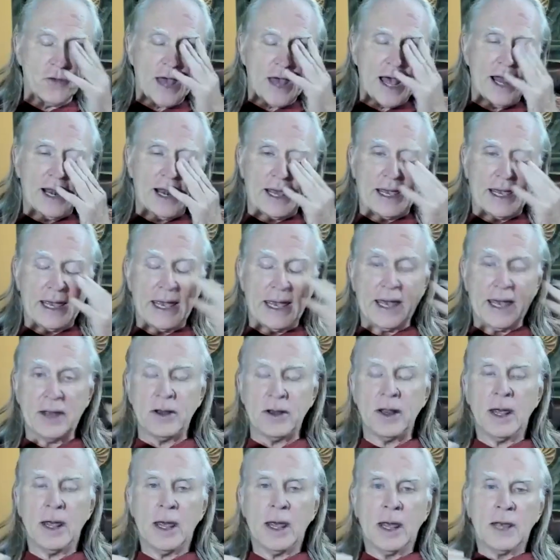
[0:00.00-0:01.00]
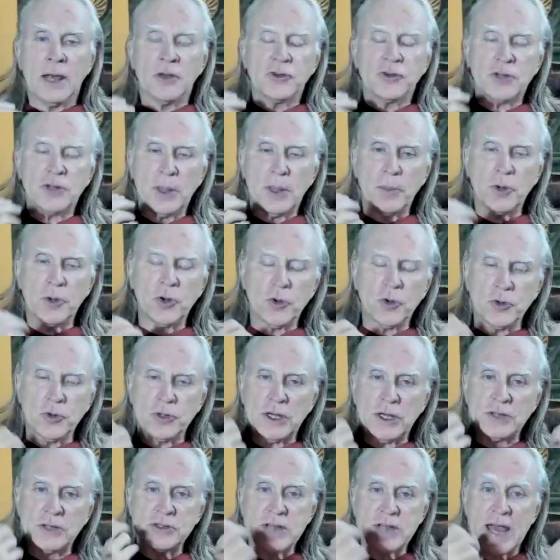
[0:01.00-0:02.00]
valley in someone who
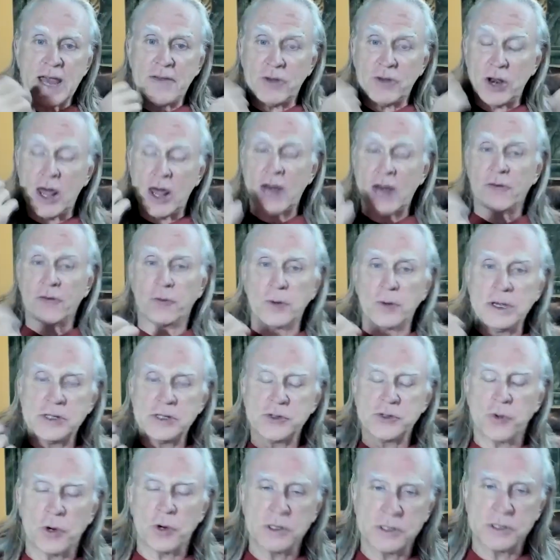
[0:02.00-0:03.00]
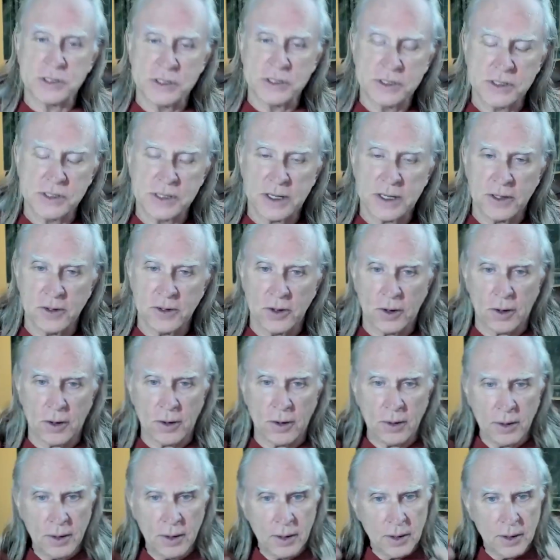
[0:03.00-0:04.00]
doesn't have a lot of resources in
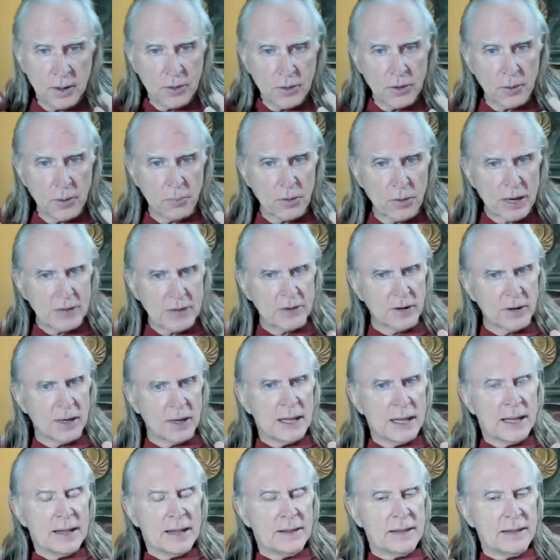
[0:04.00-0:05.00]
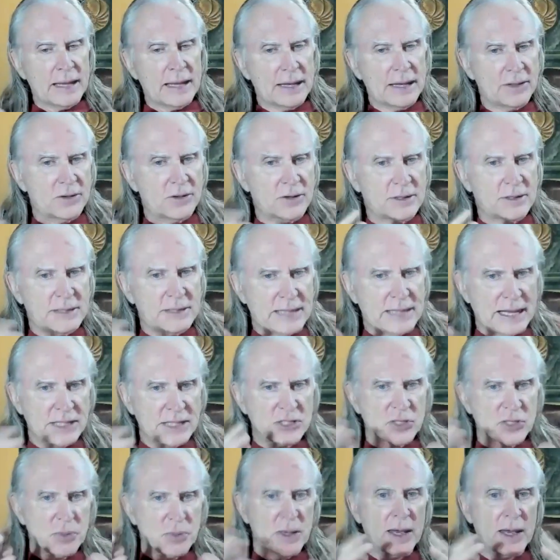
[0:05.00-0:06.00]
their their brain there it, it,
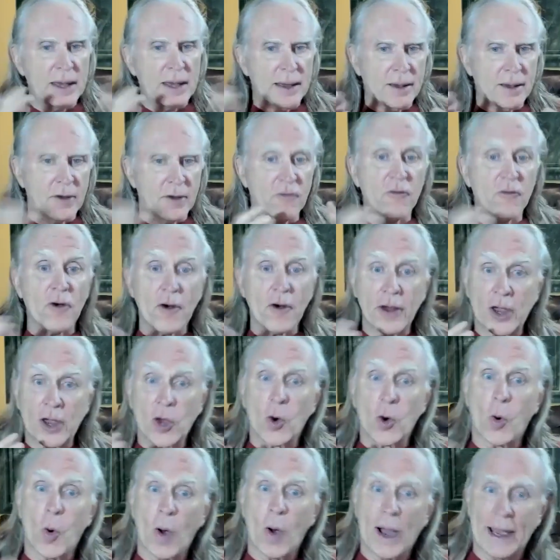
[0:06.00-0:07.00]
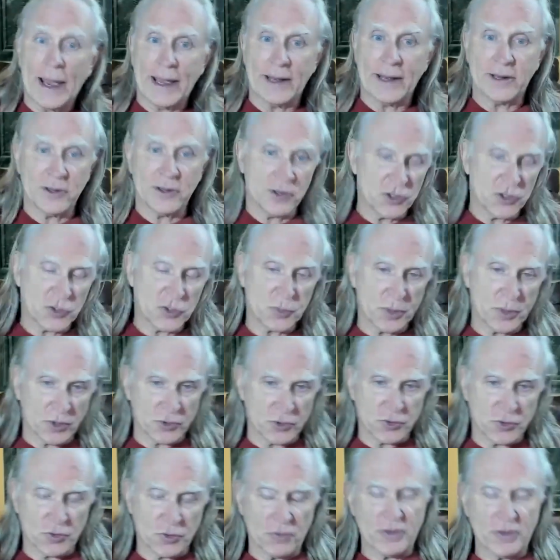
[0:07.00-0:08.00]
tends to be very quiet in the
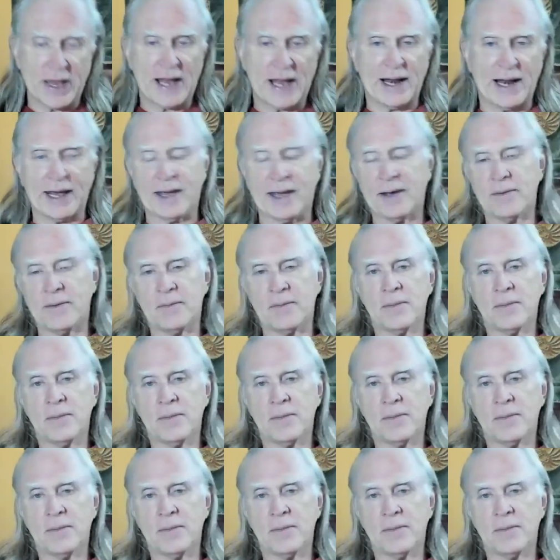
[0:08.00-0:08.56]
spiritual valley